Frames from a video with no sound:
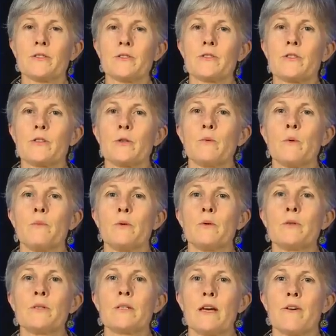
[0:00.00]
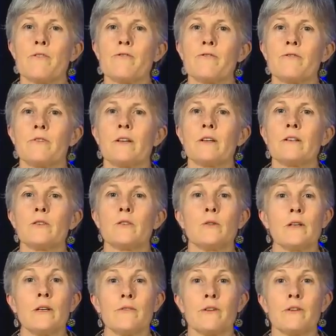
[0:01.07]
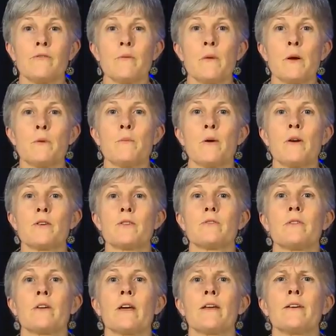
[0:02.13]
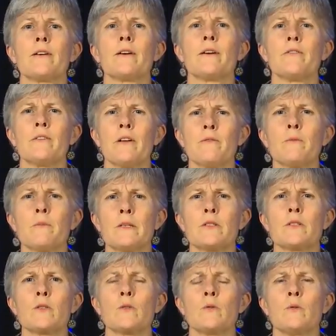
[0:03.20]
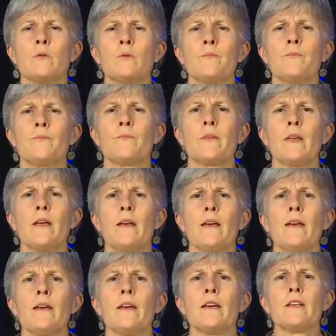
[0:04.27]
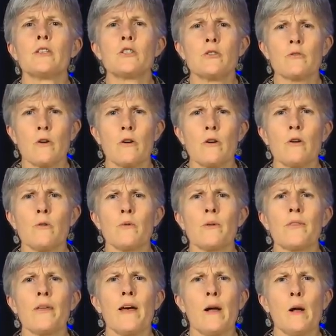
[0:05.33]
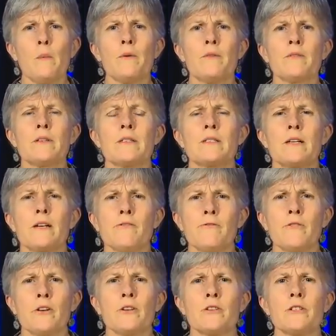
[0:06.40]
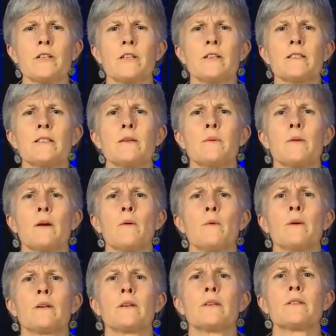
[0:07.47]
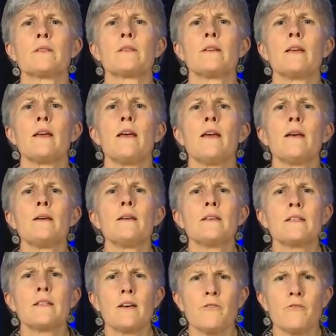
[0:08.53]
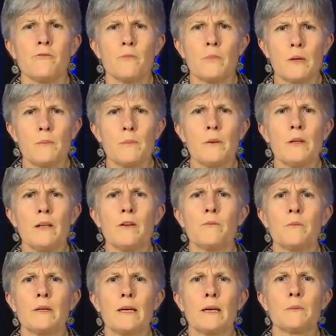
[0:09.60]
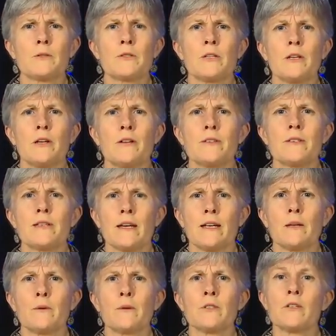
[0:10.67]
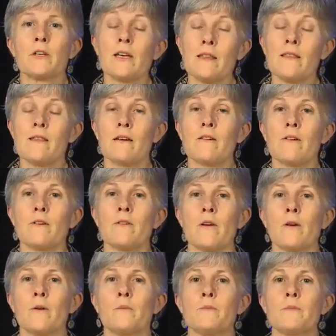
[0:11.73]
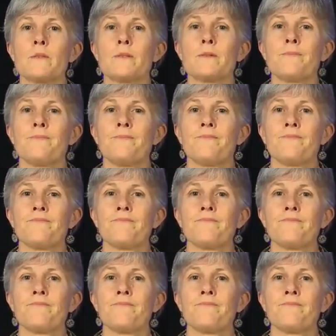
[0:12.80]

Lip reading: adults who were born deaf and who live in remote parts of Uganda have never been to school. In Tororo, with the help of these deaf volunteer CBR workers, deaf people have been able to learn sign language in their own homes.